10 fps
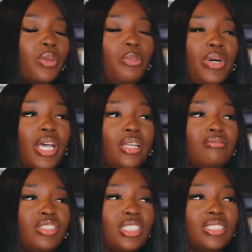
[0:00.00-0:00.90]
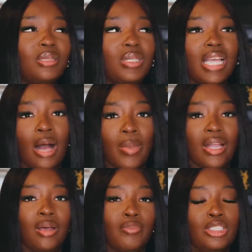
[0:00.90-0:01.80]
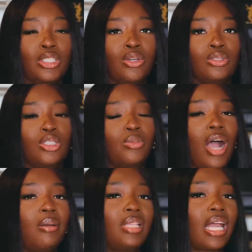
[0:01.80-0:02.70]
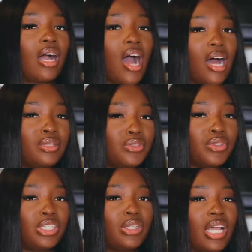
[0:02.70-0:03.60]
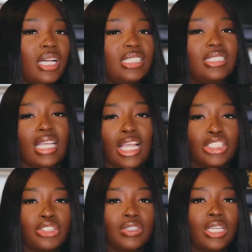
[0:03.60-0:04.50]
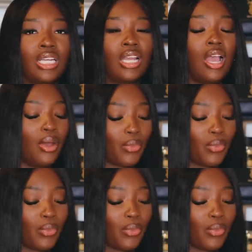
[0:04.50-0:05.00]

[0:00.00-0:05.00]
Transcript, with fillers: but just something out my comfort zone so probably like an olive green or like a sage green